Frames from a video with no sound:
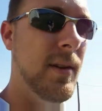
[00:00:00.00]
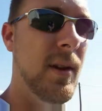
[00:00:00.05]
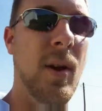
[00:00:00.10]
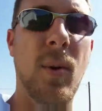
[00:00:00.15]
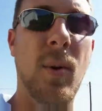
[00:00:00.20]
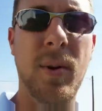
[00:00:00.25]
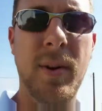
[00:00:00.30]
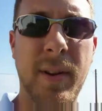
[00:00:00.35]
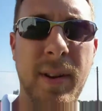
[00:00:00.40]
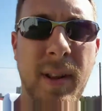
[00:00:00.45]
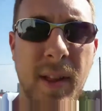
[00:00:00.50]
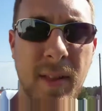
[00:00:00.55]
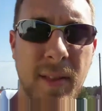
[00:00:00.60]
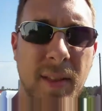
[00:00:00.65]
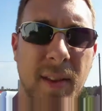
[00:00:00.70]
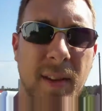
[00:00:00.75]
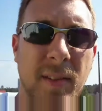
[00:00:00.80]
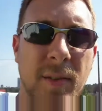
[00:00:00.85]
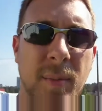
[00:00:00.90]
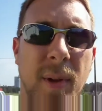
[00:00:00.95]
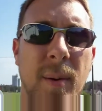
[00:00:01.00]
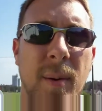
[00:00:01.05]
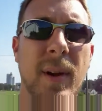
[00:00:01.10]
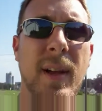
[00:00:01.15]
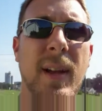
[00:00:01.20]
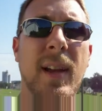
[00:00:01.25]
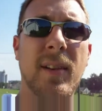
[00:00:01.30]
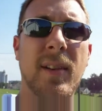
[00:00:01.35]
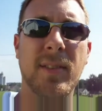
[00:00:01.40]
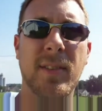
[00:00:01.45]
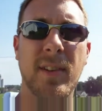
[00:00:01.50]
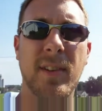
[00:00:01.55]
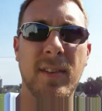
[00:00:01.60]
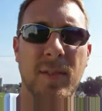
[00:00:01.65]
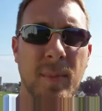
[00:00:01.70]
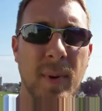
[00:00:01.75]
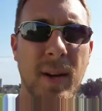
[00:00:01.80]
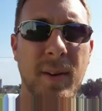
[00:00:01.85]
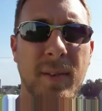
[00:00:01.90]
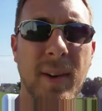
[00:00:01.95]
One of the other things about my house
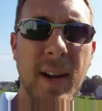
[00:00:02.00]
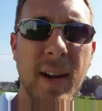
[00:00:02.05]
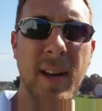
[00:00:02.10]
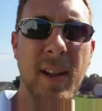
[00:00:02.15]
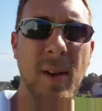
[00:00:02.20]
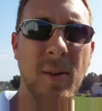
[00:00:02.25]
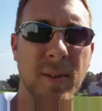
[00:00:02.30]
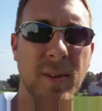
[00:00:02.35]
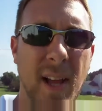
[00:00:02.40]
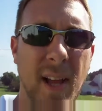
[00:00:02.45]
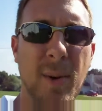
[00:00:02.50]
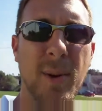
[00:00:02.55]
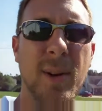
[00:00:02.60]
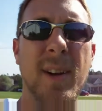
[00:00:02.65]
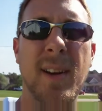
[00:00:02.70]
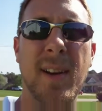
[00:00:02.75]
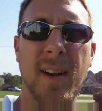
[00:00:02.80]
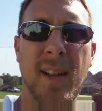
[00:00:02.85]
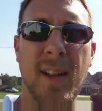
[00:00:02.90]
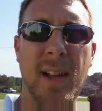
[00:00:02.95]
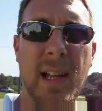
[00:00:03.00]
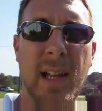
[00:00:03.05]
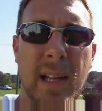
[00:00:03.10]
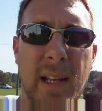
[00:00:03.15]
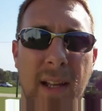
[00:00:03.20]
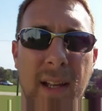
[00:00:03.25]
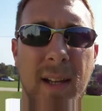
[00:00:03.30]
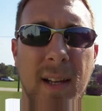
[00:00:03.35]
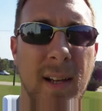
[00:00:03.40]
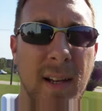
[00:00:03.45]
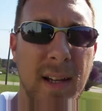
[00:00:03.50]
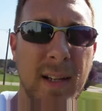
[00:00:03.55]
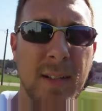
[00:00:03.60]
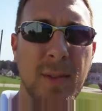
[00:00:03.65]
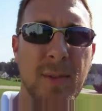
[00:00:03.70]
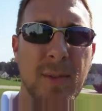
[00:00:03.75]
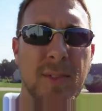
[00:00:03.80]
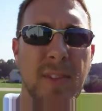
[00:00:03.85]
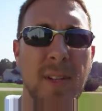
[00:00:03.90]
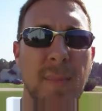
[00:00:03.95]
is my radio tower. Uh, I
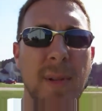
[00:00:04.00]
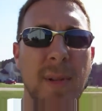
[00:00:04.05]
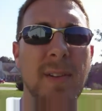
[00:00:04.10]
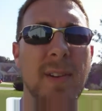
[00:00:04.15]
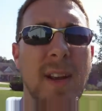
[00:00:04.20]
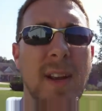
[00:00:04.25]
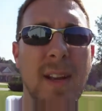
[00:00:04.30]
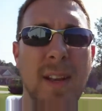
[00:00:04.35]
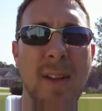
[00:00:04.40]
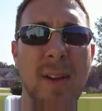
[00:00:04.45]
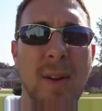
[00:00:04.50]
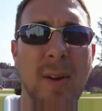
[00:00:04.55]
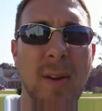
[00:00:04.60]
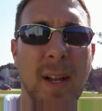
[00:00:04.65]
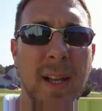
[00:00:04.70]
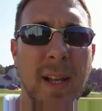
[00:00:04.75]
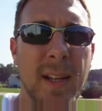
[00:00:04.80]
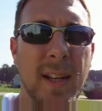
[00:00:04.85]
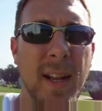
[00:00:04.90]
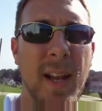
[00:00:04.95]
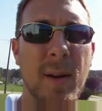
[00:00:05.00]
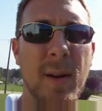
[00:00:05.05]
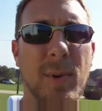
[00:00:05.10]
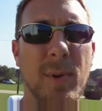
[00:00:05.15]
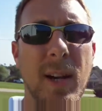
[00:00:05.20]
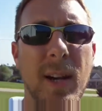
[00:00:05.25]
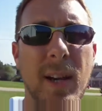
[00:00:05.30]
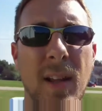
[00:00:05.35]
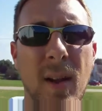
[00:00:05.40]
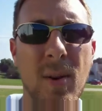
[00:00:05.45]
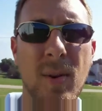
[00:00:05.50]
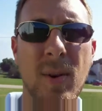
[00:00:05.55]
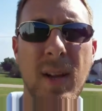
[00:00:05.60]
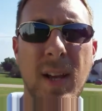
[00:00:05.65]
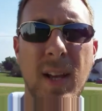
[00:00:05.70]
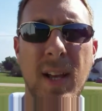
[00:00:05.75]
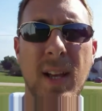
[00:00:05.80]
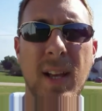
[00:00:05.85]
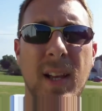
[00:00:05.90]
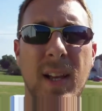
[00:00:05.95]
do CB radio and ham radio,
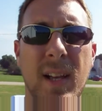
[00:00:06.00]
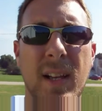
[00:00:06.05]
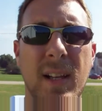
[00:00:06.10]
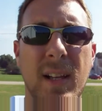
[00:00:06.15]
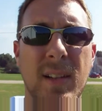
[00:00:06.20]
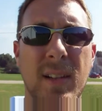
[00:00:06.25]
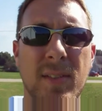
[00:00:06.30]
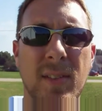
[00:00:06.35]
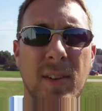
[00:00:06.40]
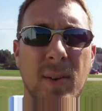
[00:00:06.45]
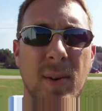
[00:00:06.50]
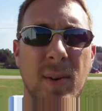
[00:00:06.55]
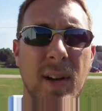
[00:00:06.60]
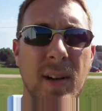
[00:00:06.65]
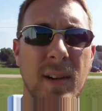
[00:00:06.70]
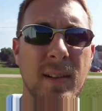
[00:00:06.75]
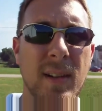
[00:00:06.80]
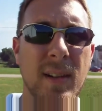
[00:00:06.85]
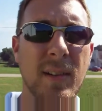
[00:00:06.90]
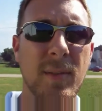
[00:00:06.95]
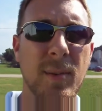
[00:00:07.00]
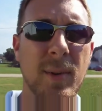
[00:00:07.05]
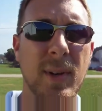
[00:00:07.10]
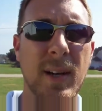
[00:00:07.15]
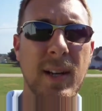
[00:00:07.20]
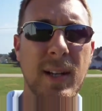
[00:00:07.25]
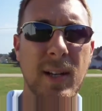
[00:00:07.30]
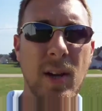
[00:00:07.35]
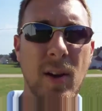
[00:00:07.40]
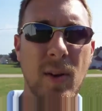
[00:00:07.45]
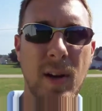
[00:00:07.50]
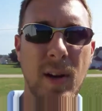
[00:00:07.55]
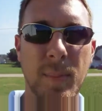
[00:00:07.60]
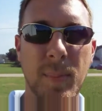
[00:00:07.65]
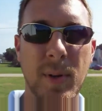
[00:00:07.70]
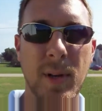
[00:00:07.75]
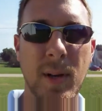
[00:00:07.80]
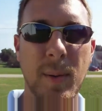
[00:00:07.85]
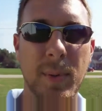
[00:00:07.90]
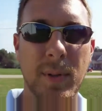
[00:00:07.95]
uh, so uh, everywhere I go, I
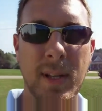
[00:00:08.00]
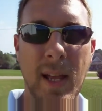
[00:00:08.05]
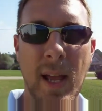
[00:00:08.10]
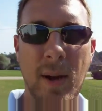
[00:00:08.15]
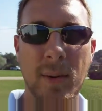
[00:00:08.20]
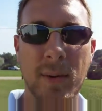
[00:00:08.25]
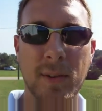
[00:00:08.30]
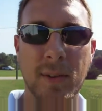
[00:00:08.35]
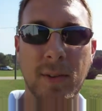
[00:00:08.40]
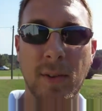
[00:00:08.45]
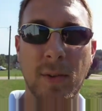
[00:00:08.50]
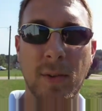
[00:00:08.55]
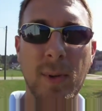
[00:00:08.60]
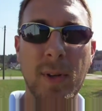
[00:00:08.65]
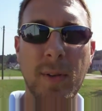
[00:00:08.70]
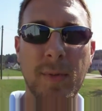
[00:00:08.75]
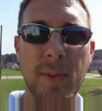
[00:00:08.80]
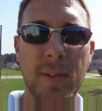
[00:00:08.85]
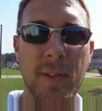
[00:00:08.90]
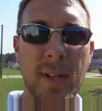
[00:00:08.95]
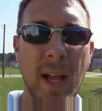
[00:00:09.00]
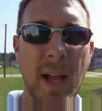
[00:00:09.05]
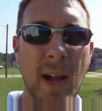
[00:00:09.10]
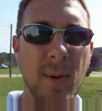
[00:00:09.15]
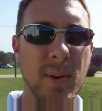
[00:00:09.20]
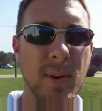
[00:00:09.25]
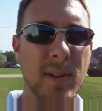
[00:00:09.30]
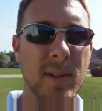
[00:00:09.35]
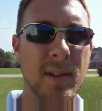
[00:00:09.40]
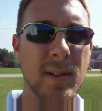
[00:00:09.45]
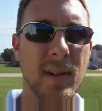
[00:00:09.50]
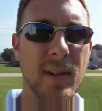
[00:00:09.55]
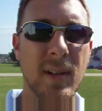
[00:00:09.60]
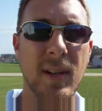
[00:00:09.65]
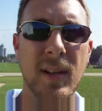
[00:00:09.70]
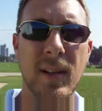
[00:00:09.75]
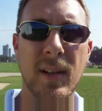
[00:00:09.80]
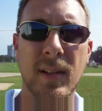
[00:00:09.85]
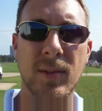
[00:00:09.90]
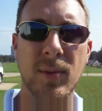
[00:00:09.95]
put up a tower. It's a 20 foot tower,
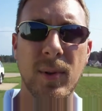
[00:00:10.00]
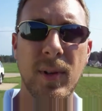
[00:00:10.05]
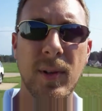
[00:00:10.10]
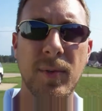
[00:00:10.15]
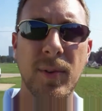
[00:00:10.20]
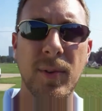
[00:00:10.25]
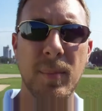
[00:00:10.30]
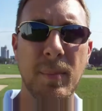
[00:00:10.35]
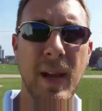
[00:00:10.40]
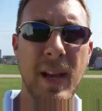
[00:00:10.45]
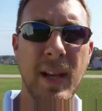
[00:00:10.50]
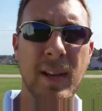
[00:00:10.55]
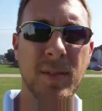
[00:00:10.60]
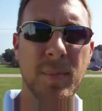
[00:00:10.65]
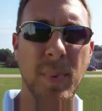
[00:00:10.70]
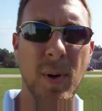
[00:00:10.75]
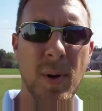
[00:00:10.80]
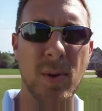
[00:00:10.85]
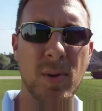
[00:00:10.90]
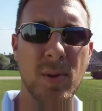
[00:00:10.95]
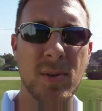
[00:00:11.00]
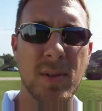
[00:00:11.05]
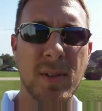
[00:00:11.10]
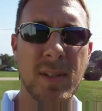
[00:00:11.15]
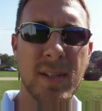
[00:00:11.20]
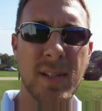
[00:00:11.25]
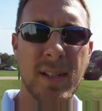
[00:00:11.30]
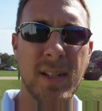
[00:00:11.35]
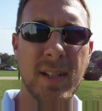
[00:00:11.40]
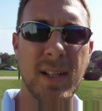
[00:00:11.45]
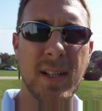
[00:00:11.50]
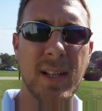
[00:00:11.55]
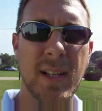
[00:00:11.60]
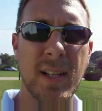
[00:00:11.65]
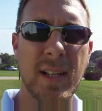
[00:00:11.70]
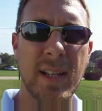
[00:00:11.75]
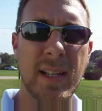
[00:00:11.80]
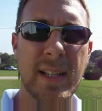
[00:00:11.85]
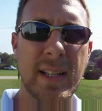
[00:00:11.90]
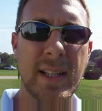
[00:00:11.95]
20 foot mast pole,
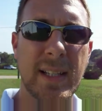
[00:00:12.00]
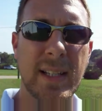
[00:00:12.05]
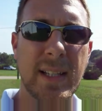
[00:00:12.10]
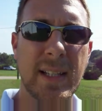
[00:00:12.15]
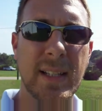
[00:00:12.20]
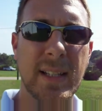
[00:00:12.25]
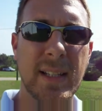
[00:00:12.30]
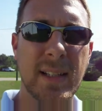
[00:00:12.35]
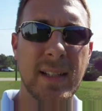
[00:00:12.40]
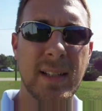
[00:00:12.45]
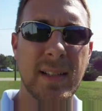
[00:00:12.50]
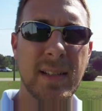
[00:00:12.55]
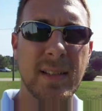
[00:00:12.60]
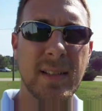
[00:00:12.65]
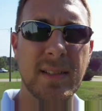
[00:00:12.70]
and uh,